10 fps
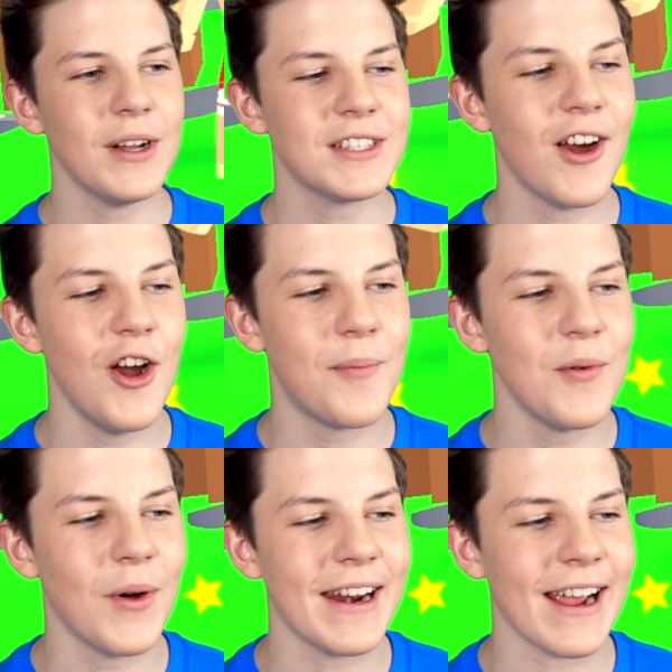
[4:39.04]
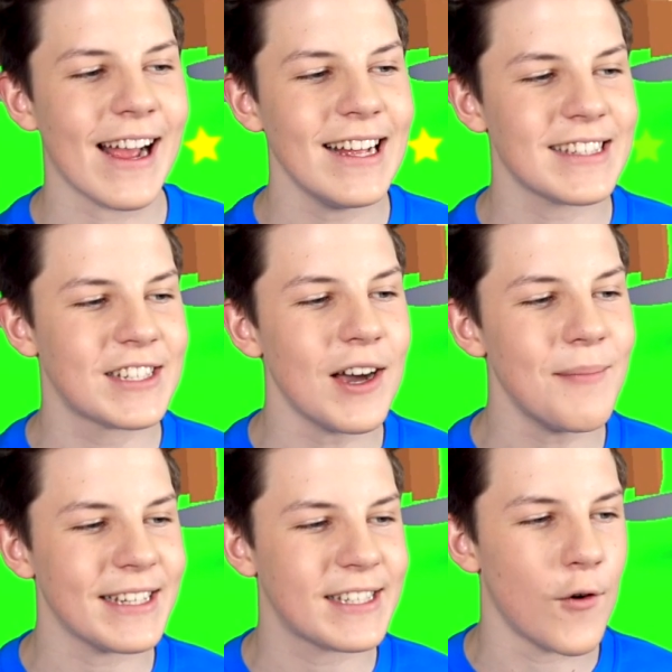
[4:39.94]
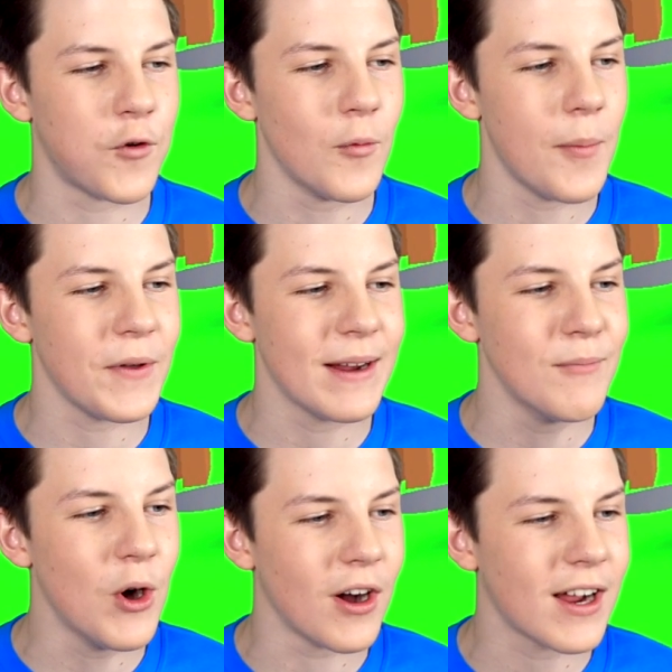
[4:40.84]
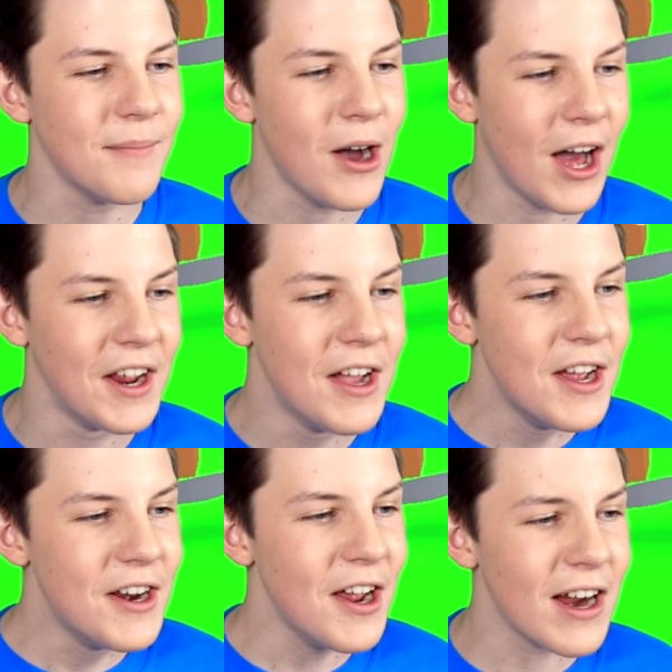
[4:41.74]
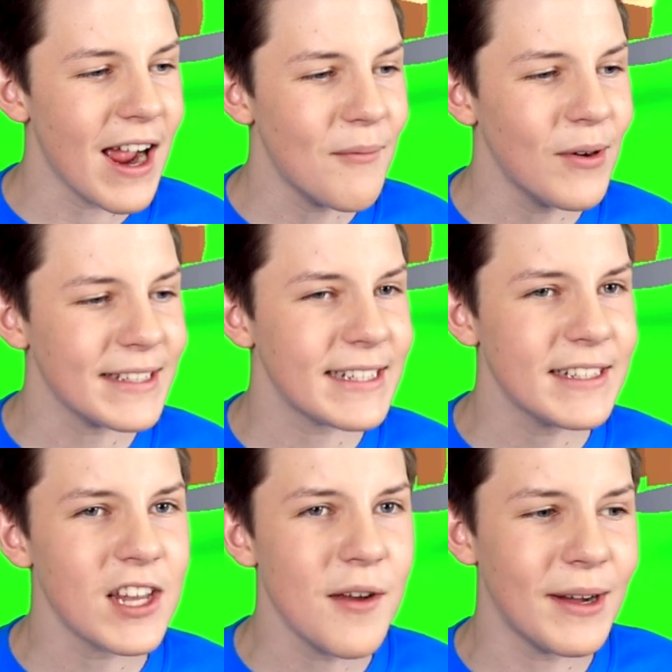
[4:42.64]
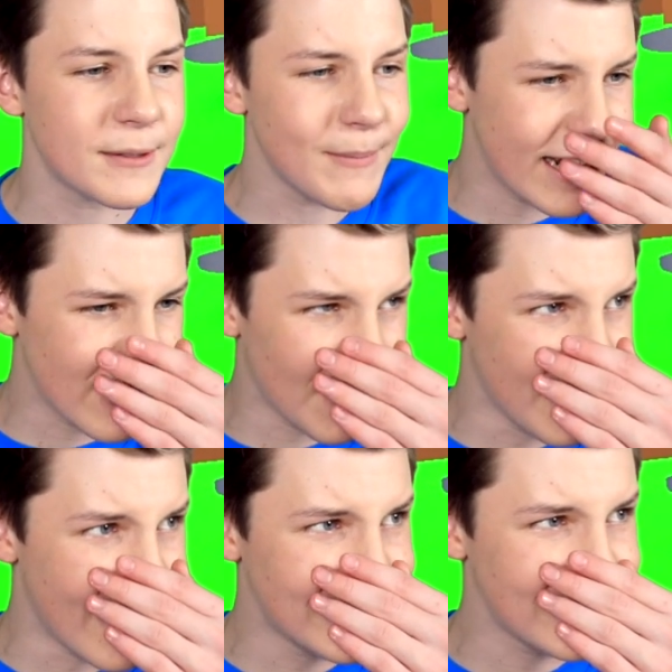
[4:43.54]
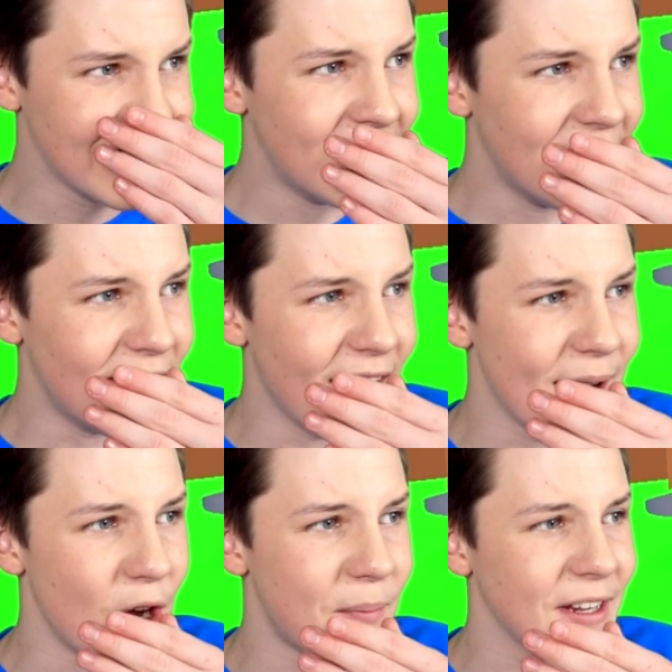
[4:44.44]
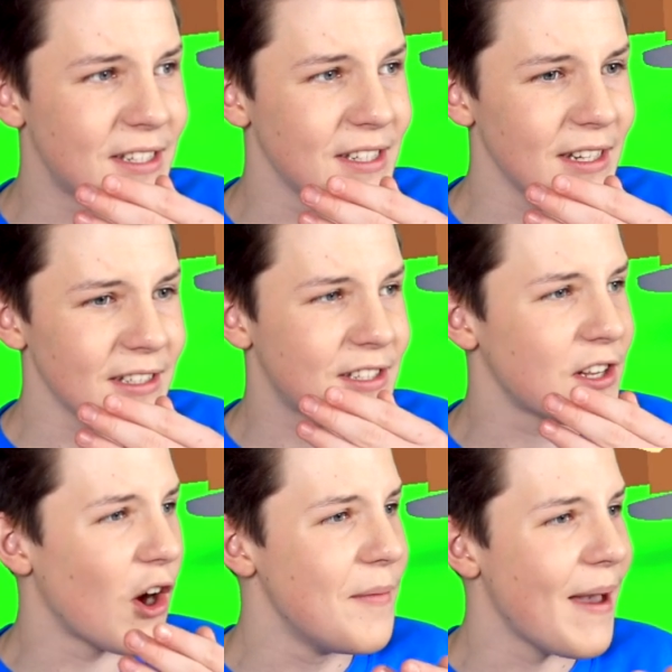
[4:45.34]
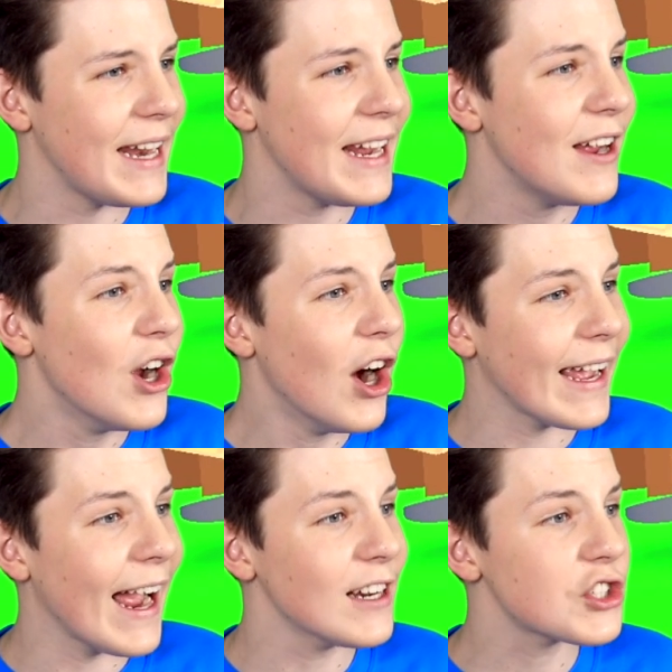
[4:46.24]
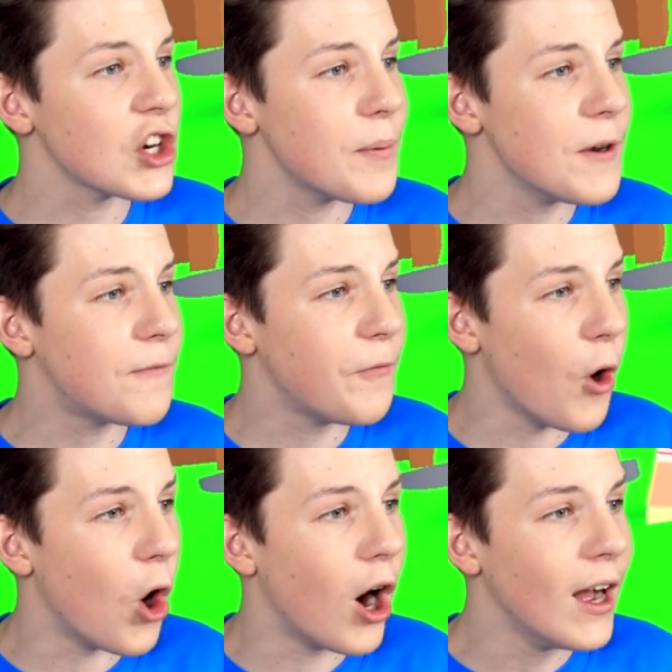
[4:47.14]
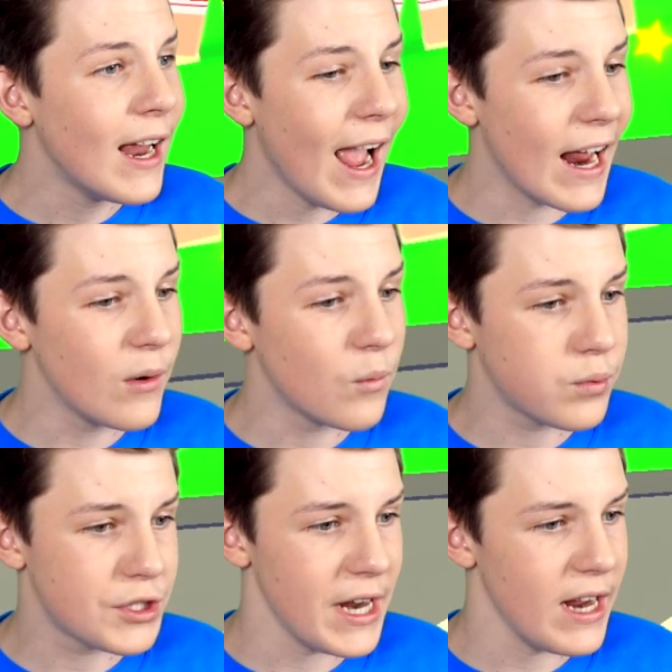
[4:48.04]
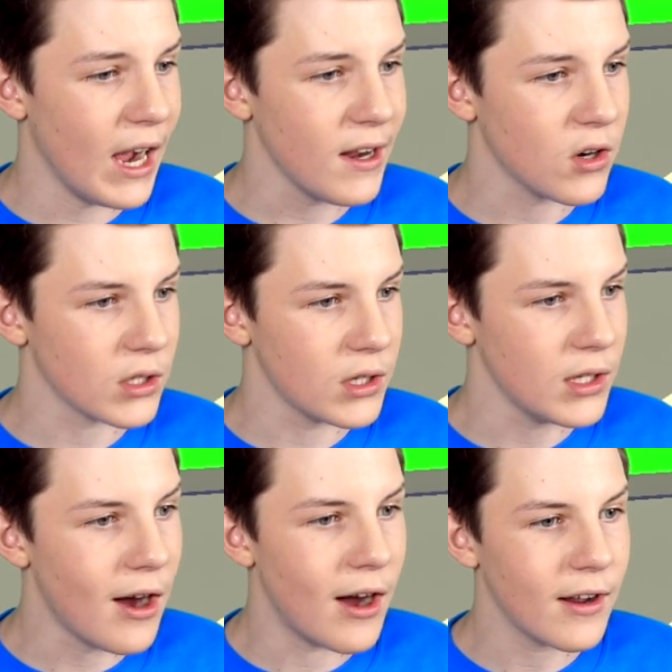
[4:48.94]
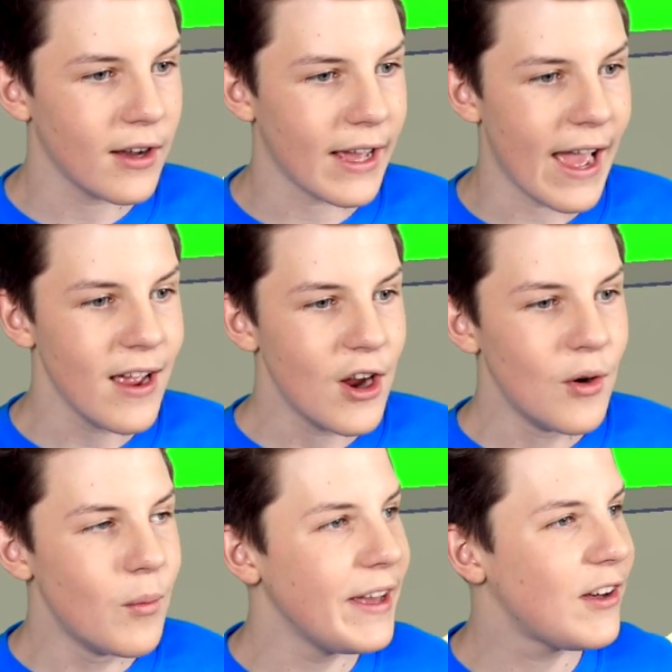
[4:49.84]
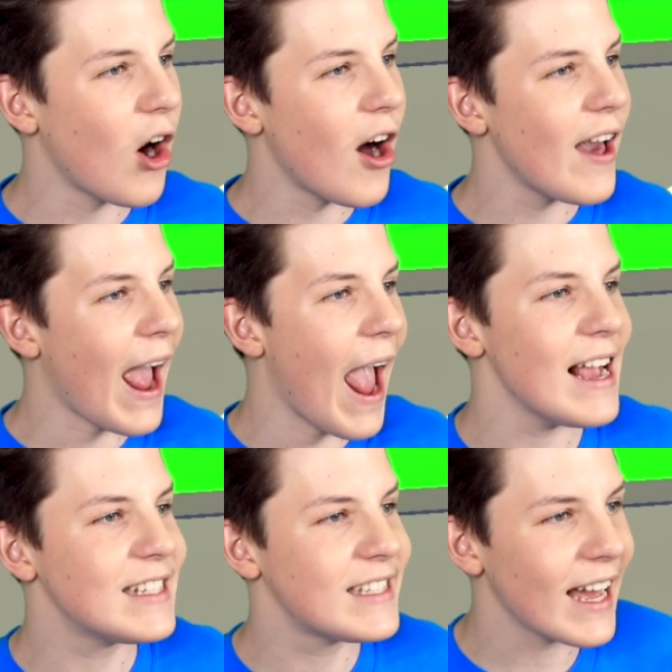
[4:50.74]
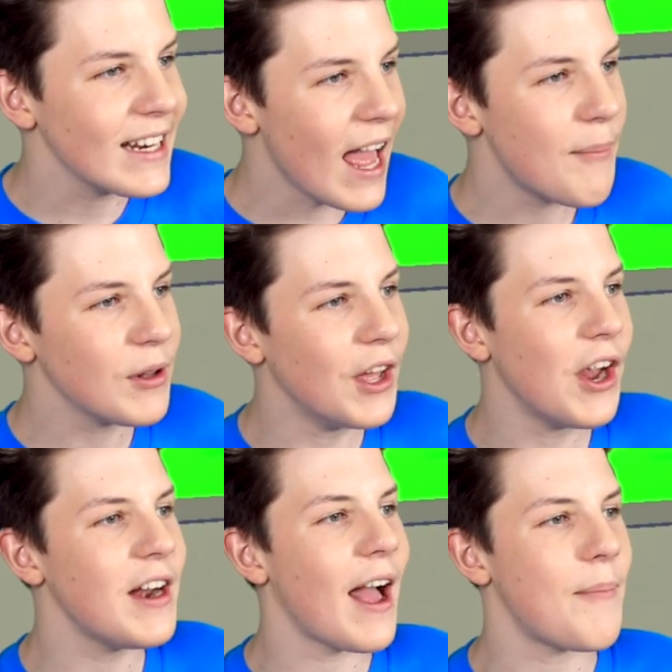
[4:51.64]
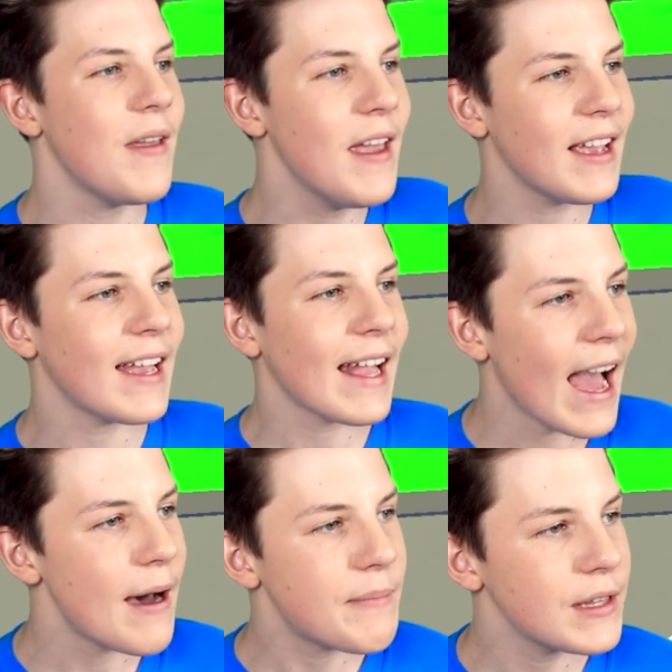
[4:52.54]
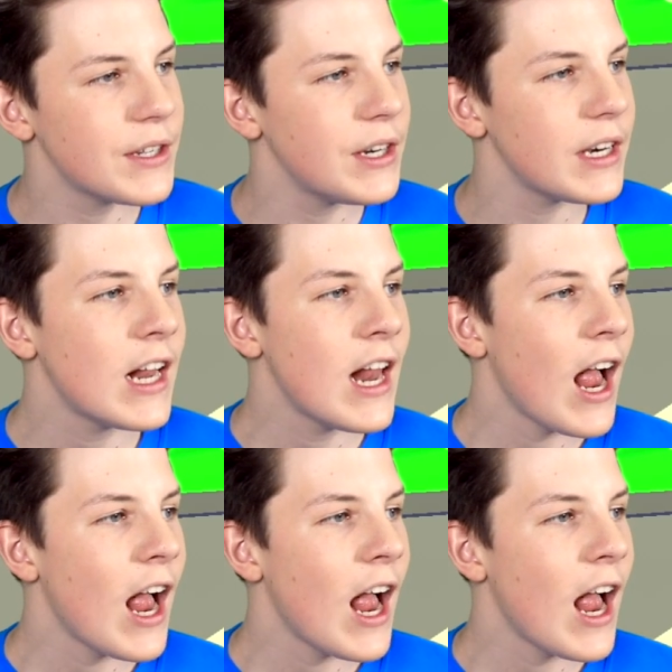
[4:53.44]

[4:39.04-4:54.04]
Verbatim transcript: once I open one, I can't stop myself from opening more. Come on. No, I'm wasting so much money on this. Oh, I'm opening so many. Okay, I just opened 4, and gee, I got a lot. Okay, we got a satellite balloon, a pink cat balloon,